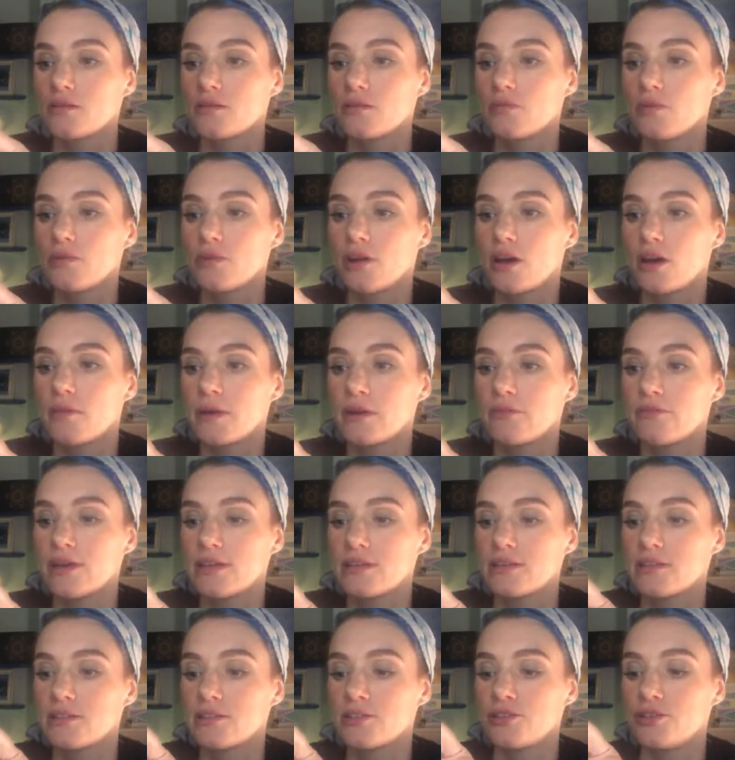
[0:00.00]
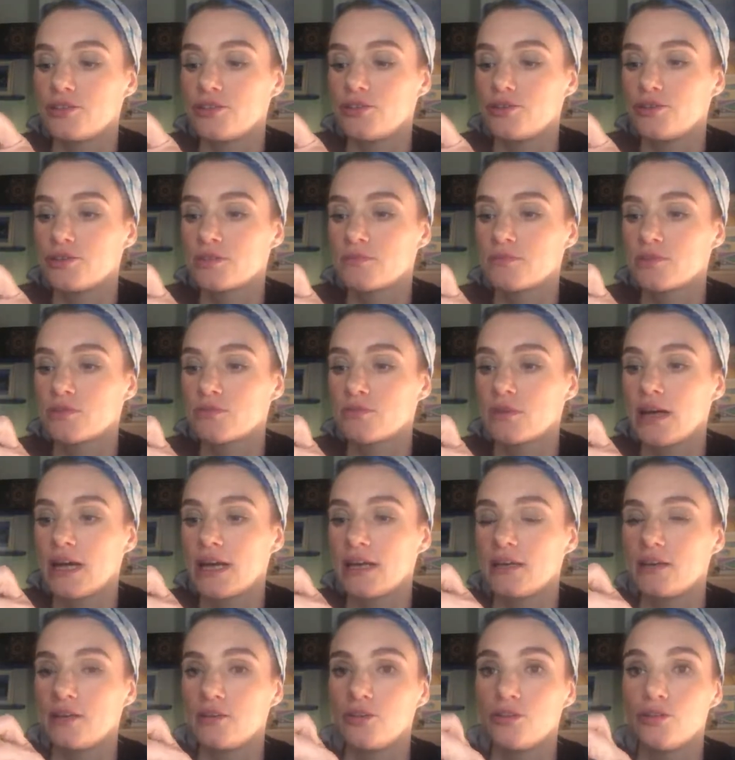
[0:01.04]
They hurt my wrist to use them, so I
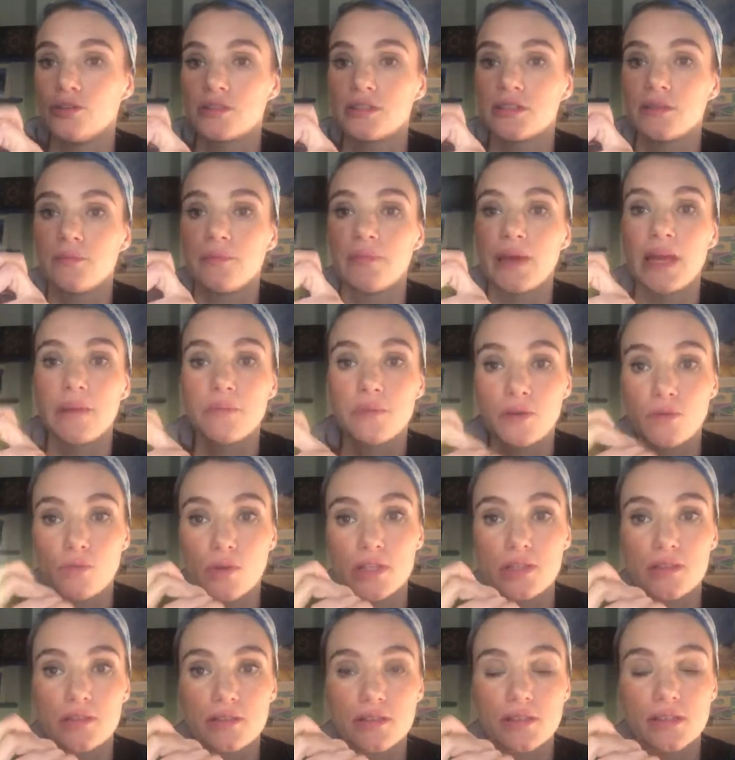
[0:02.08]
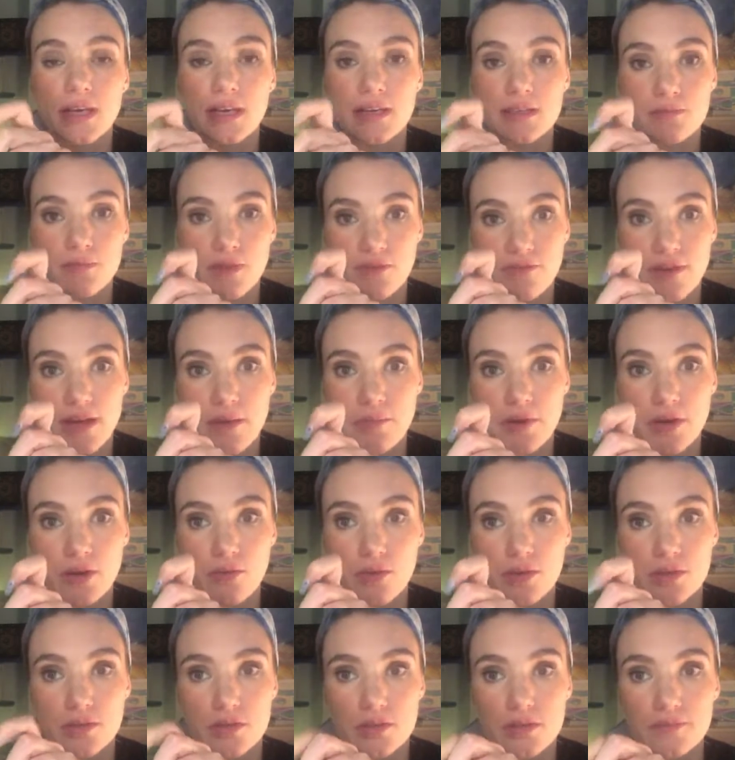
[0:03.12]
use the paper ones as my fabric
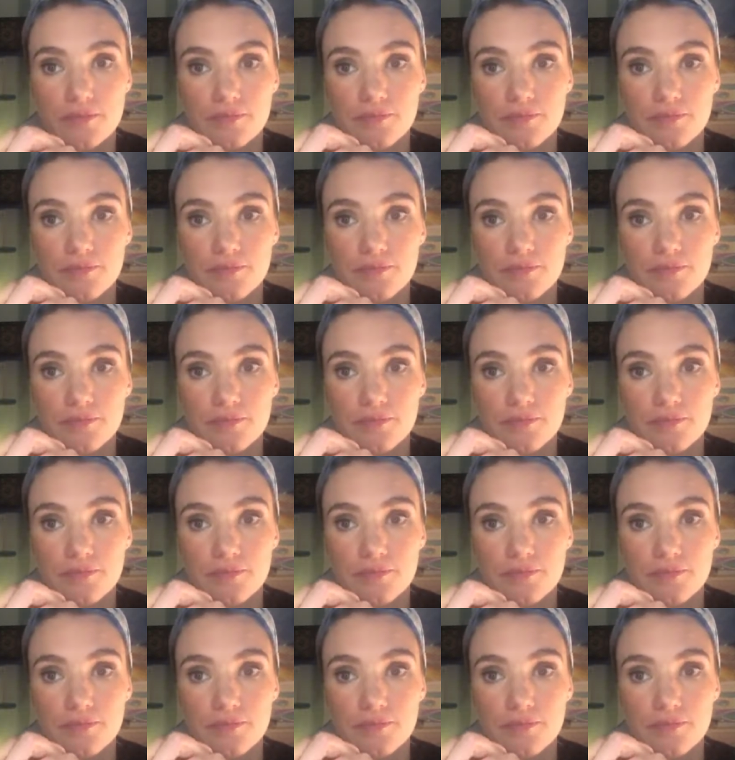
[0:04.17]
ones.